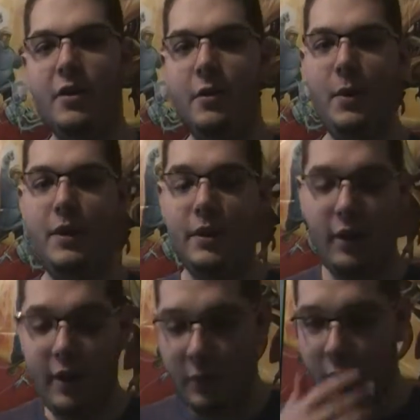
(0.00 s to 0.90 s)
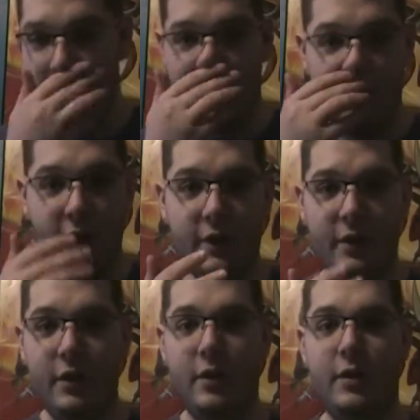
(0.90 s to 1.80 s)
So basically, what he
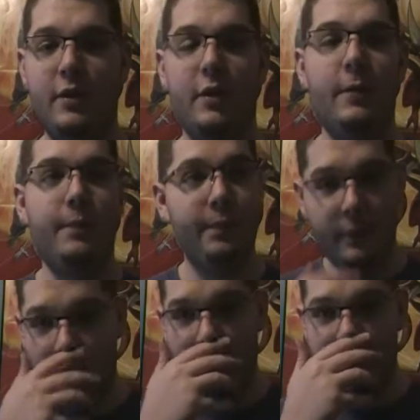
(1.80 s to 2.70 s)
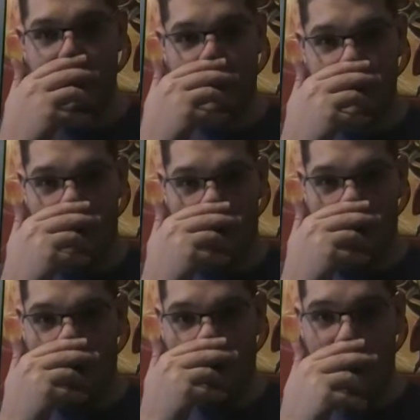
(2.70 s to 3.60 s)
does is he's
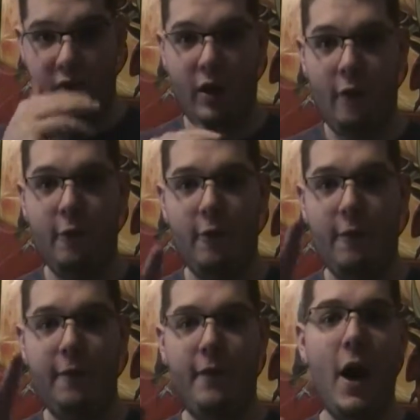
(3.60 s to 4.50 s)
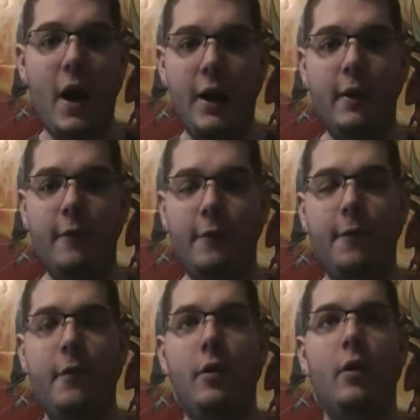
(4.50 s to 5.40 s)
level
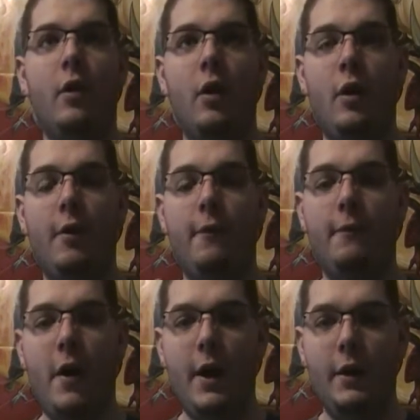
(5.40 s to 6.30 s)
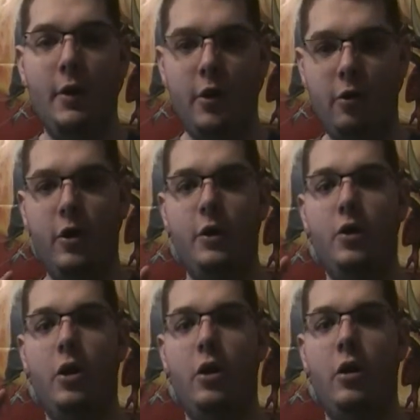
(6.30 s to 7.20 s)
5. Fire
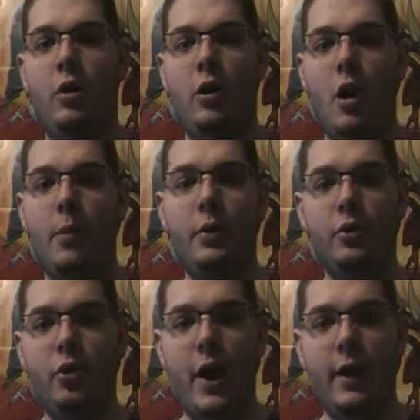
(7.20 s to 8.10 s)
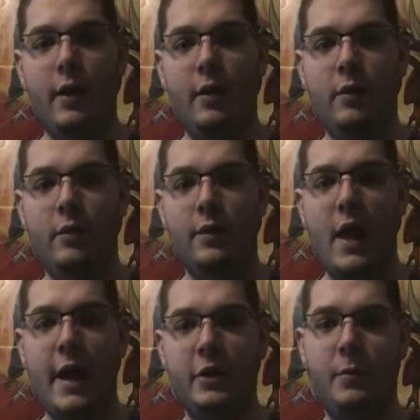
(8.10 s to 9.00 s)
creature, armored dragon /
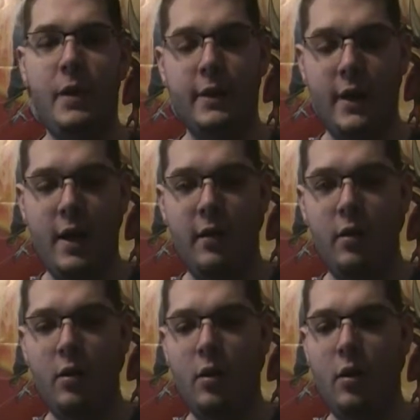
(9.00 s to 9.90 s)
beastkin.